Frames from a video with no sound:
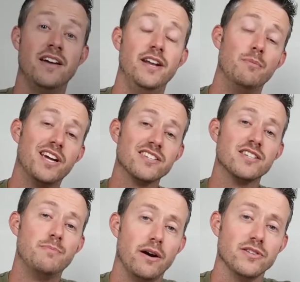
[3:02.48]
Now because
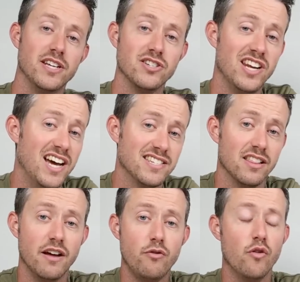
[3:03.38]
this power station has a
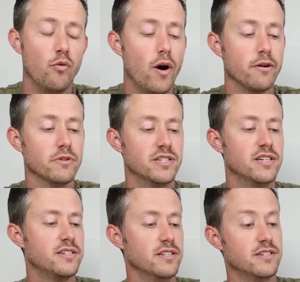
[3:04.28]
level of water
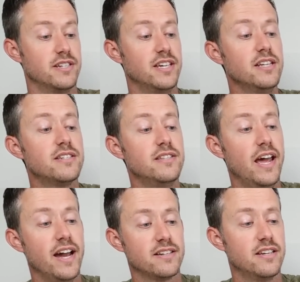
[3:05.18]
resistance, to get
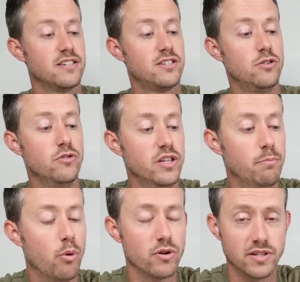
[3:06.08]
access to the
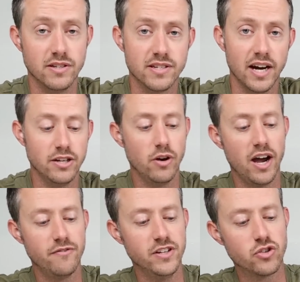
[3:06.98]
ports inside you
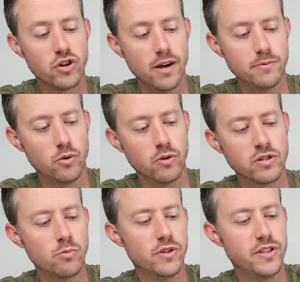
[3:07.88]
have these trap
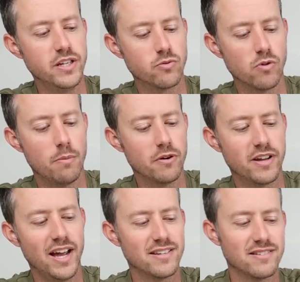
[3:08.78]
doors with these rubber
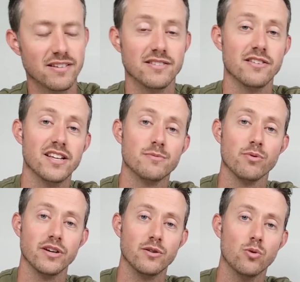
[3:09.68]
gaskets, so that's
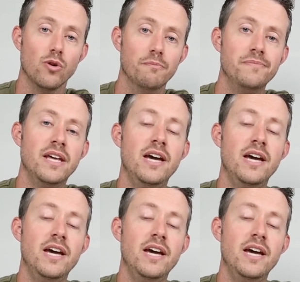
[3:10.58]
pretty cool.